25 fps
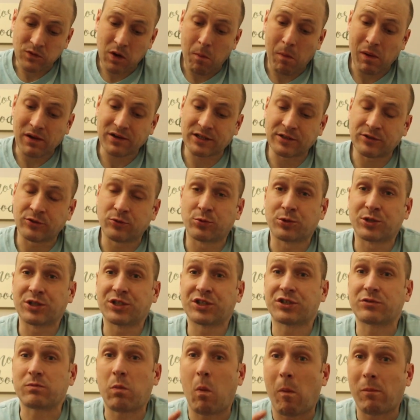But I
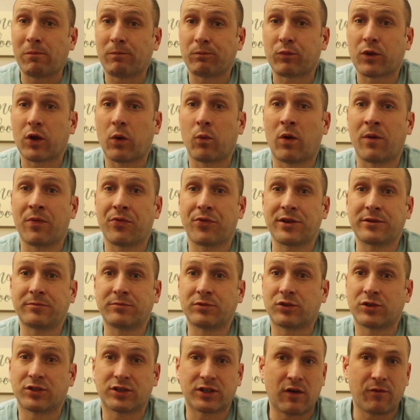noticed one thing,
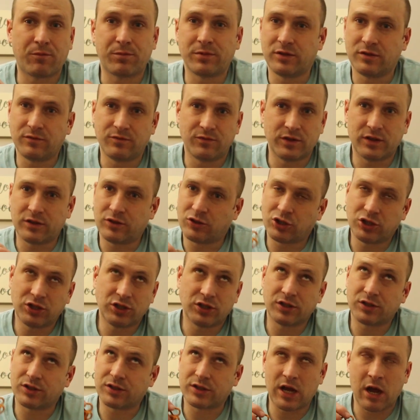because I've been
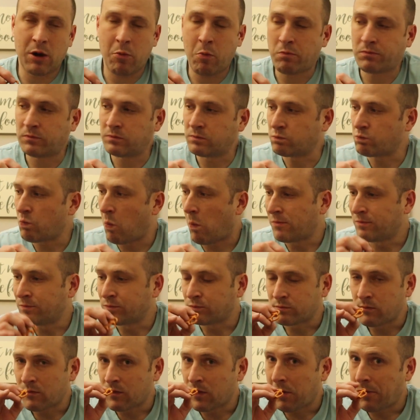cheat days again.
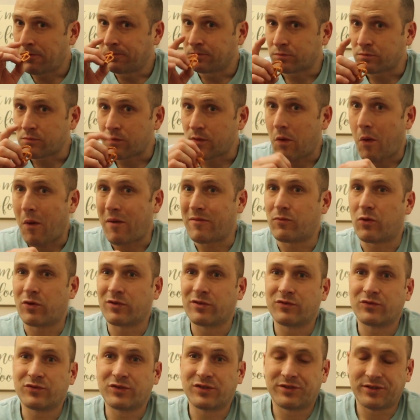
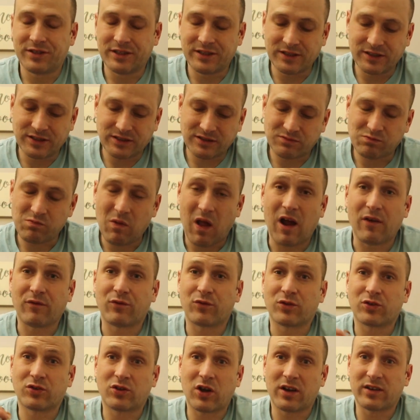One of the things is I
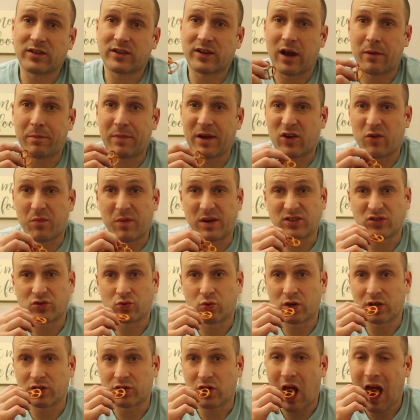have to cut back on my
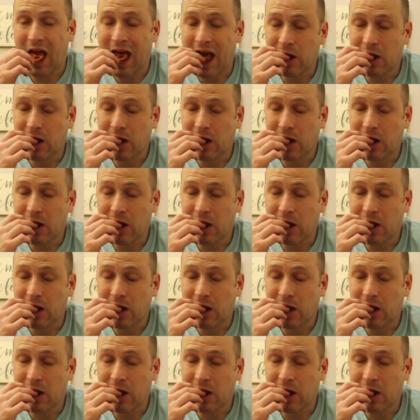soda.